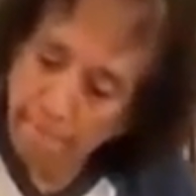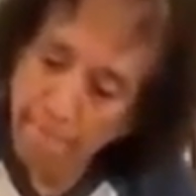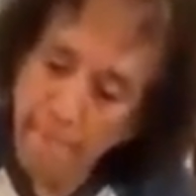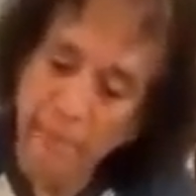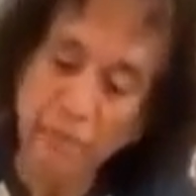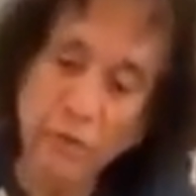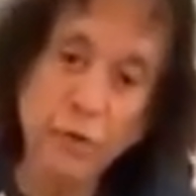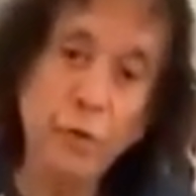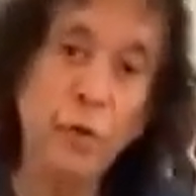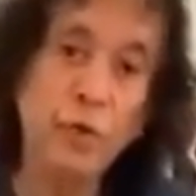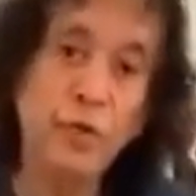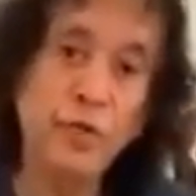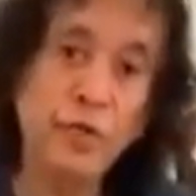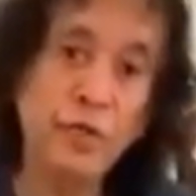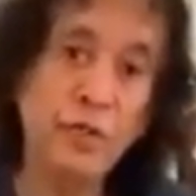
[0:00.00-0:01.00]
If you
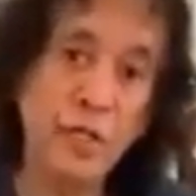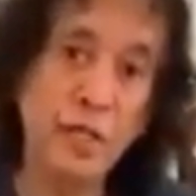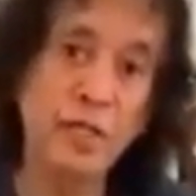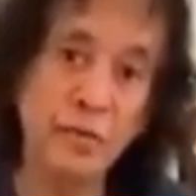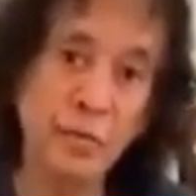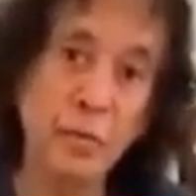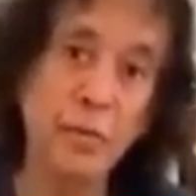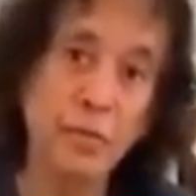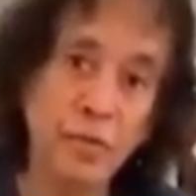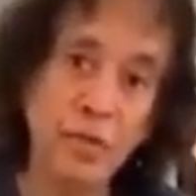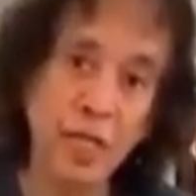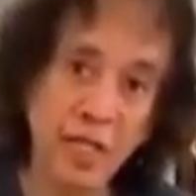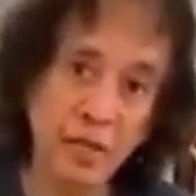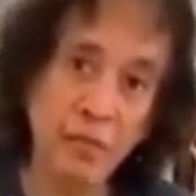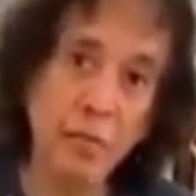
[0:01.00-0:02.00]
notice, it
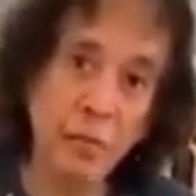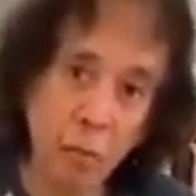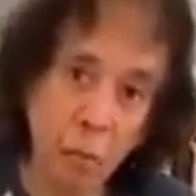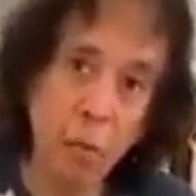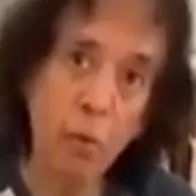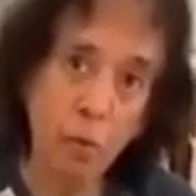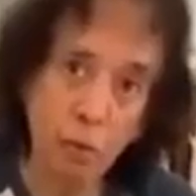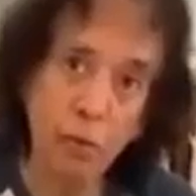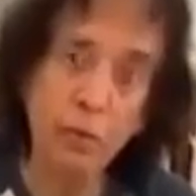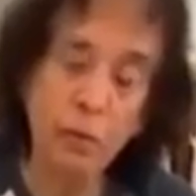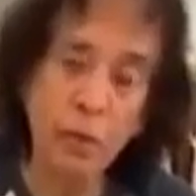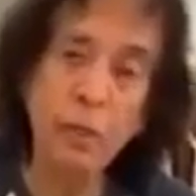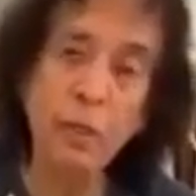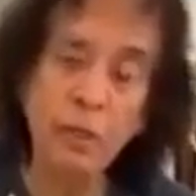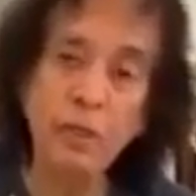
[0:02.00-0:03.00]
stays more
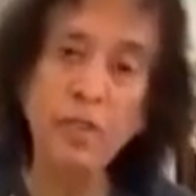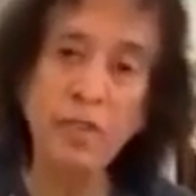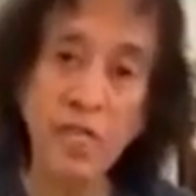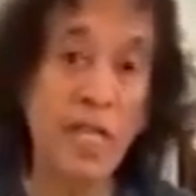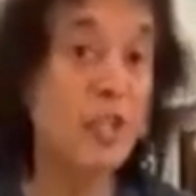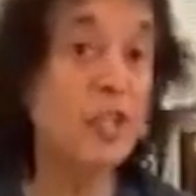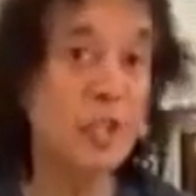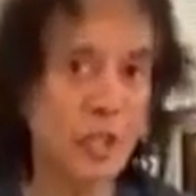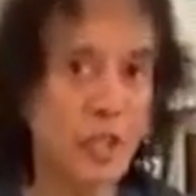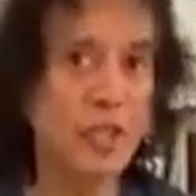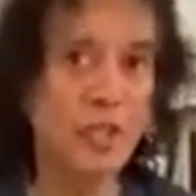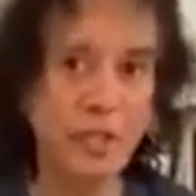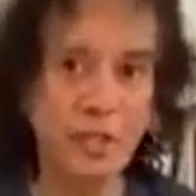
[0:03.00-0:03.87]
stationed.